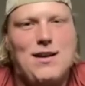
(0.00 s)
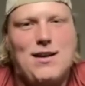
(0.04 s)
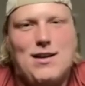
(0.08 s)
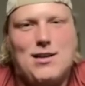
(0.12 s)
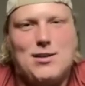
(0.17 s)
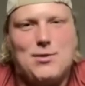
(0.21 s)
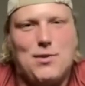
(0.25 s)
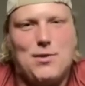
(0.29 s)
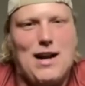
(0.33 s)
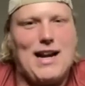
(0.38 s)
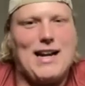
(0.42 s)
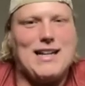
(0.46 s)

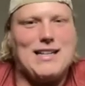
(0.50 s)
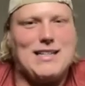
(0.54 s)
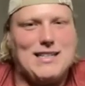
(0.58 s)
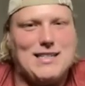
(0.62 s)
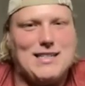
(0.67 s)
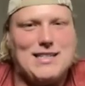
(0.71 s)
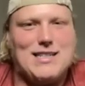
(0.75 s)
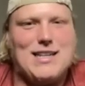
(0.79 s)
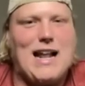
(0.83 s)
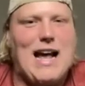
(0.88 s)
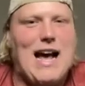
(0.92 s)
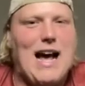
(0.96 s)
So when I get to
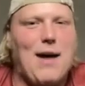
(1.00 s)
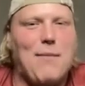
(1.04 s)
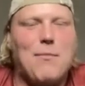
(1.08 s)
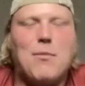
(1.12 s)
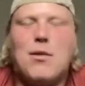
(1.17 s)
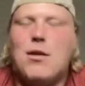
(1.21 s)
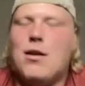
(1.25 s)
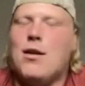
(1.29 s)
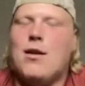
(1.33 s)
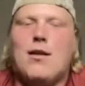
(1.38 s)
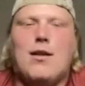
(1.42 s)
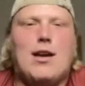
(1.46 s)
snap
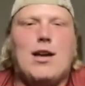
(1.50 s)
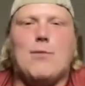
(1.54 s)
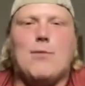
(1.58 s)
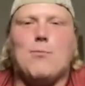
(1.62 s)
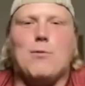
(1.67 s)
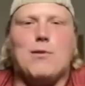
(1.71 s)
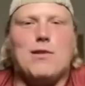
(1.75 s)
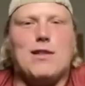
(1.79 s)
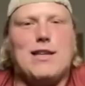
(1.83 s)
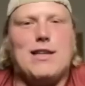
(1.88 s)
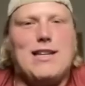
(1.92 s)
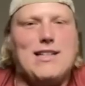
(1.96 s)
and
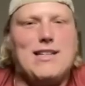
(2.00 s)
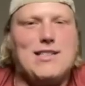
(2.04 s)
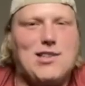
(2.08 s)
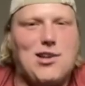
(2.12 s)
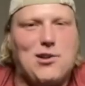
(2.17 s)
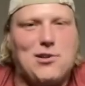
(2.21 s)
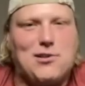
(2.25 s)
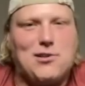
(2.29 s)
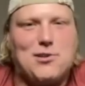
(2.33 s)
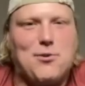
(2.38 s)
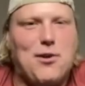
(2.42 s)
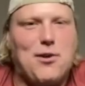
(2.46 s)
release on
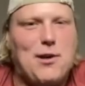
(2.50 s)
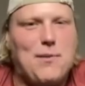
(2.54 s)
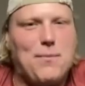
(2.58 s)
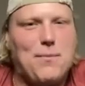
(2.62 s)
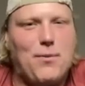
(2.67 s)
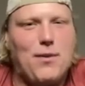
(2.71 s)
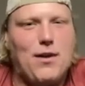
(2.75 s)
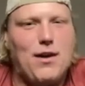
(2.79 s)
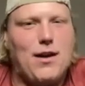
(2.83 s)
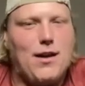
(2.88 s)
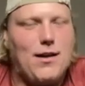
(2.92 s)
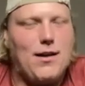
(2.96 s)
a
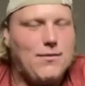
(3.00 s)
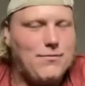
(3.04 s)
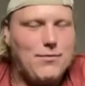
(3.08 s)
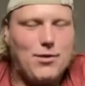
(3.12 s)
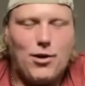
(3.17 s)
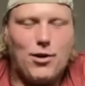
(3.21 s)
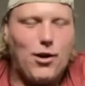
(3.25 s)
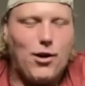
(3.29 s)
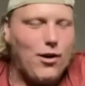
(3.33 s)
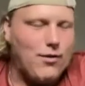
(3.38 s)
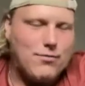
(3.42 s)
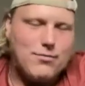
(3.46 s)
screenplay,
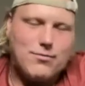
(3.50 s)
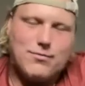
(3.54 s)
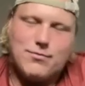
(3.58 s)
oh,